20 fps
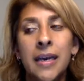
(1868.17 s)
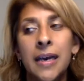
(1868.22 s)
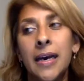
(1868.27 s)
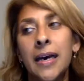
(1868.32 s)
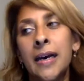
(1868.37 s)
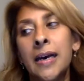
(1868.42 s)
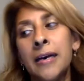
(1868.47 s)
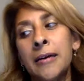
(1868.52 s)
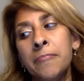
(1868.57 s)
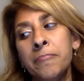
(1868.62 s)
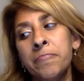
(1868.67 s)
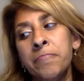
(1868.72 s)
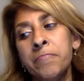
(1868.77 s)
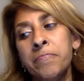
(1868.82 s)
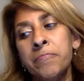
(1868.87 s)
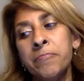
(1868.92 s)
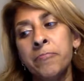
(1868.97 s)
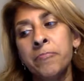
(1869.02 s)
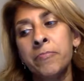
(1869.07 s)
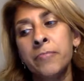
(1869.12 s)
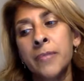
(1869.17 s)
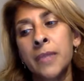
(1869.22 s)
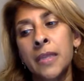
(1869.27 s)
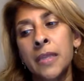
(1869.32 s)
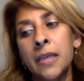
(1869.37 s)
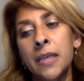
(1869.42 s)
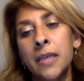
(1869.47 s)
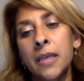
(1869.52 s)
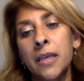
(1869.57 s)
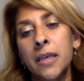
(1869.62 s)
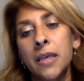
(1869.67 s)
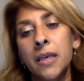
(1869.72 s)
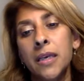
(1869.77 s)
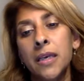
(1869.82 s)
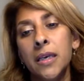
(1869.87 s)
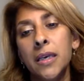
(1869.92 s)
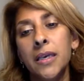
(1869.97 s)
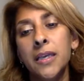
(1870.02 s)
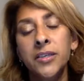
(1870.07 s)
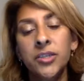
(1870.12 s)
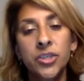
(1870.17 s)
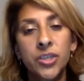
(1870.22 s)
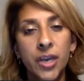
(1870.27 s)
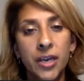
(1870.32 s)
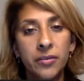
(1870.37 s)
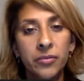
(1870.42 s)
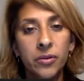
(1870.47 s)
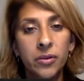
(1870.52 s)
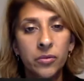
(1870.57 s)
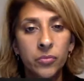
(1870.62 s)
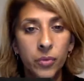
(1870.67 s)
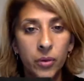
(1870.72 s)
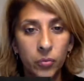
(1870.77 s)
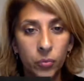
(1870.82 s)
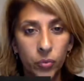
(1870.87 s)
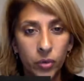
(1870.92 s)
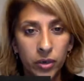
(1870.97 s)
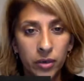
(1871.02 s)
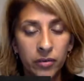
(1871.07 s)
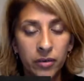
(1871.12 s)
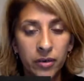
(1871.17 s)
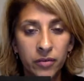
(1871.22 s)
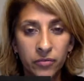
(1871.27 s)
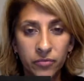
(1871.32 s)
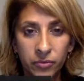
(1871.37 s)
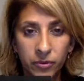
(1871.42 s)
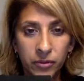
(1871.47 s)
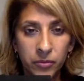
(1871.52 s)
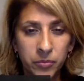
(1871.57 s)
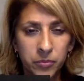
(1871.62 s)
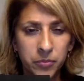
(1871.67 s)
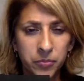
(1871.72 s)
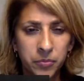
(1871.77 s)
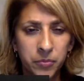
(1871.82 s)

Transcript: In general, when we're in full